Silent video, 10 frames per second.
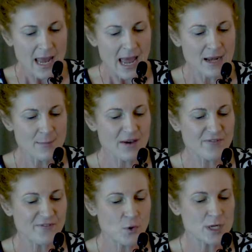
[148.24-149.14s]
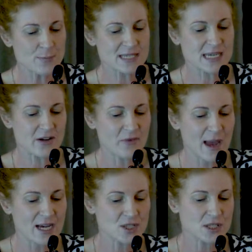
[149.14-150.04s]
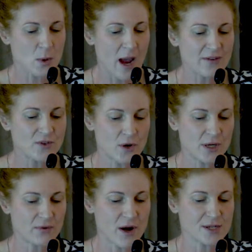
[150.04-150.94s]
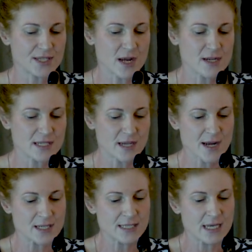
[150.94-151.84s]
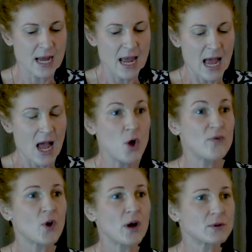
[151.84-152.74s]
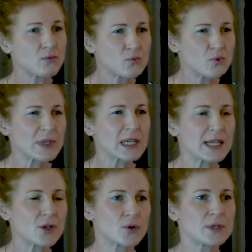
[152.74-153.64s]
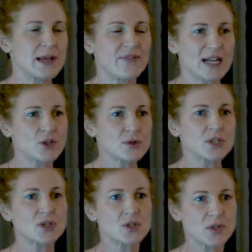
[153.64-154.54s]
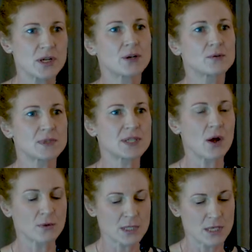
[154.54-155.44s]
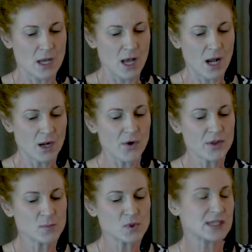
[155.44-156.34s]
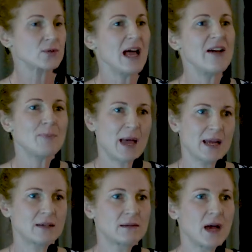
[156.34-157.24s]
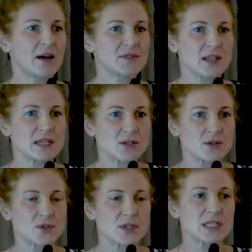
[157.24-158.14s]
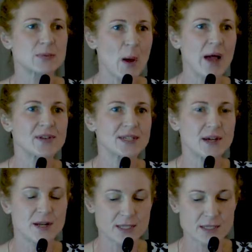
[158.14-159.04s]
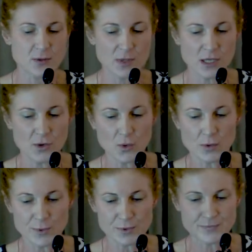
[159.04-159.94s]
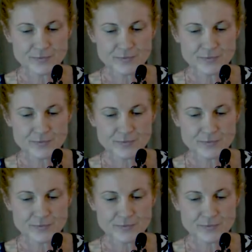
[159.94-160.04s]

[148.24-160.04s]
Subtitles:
And about 40% of patients who have chronic rhinosinusitis who've had good surgery and a good result, a lot of them will still have pain after their surgery despite their sinuses looking normal.